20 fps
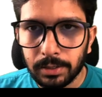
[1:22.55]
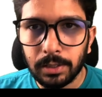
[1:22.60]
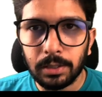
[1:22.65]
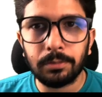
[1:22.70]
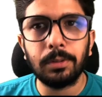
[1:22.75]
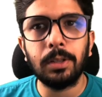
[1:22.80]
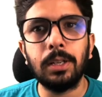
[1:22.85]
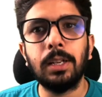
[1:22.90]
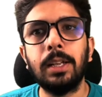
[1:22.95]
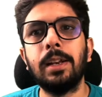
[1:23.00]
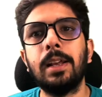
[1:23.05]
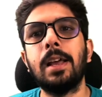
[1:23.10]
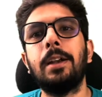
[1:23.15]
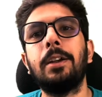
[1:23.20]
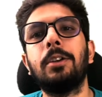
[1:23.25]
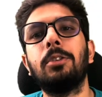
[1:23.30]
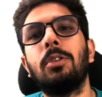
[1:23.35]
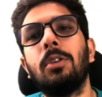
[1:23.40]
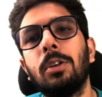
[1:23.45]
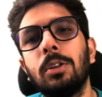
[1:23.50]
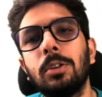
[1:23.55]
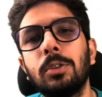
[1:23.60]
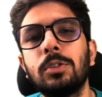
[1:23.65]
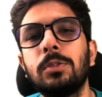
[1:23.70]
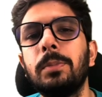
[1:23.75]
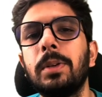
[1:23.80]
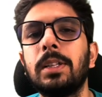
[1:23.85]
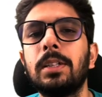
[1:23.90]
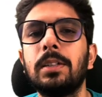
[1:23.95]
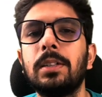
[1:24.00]
It will inherit all those
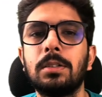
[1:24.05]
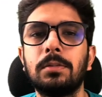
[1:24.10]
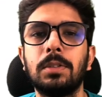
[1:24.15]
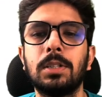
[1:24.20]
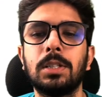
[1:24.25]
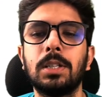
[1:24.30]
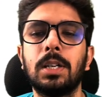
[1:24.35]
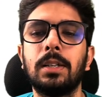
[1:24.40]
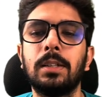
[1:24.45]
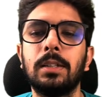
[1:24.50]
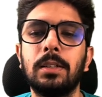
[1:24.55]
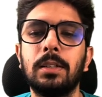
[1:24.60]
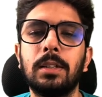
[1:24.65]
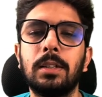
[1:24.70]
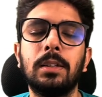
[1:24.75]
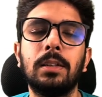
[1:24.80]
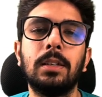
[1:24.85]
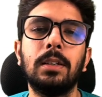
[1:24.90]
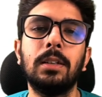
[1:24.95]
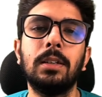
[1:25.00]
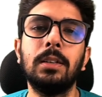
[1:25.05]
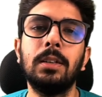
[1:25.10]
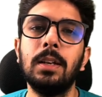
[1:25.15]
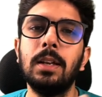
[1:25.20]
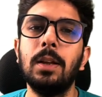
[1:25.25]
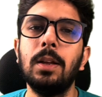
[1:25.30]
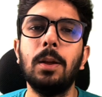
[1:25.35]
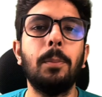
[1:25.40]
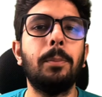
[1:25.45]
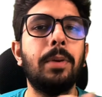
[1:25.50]
methods which are there in the
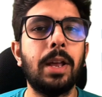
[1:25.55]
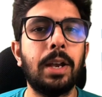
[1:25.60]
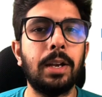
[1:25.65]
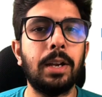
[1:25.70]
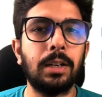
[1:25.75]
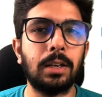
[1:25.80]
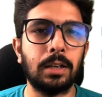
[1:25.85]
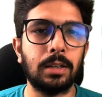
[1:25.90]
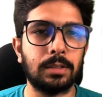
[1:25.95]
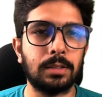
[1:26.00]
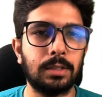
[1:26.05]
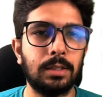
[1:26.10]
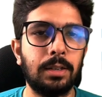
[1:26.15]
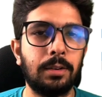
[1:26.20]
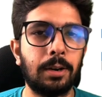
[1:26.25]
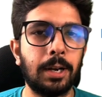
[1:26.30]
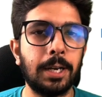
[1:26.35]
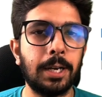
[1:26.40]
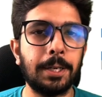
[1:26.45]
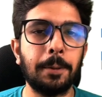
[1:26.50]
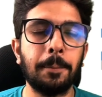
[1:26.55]
parent class, right?